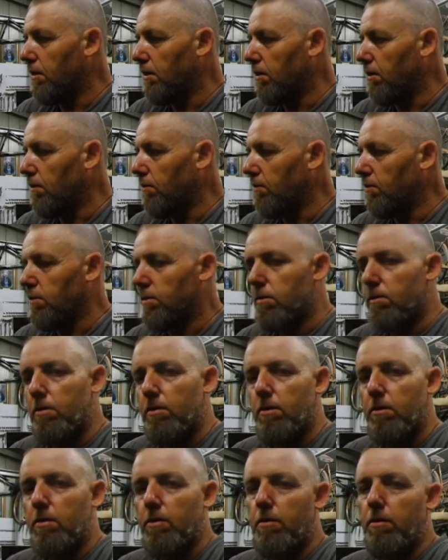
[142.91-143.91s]
was,
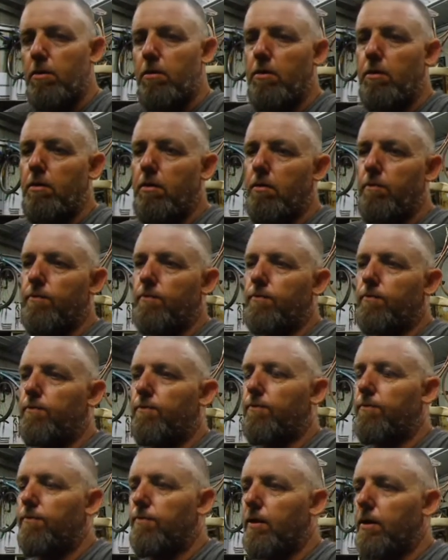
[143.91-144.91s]

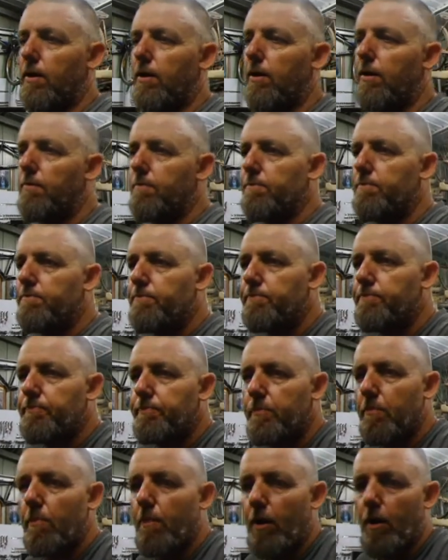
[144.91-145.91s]
I
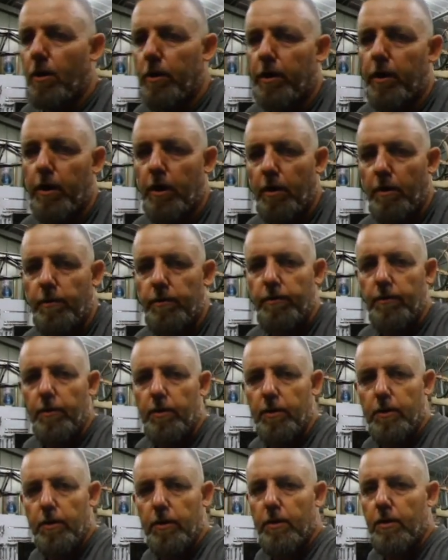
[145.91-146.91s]
don't know if
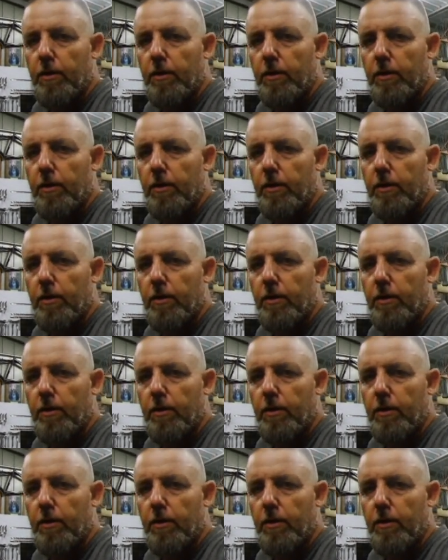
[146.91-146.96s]
I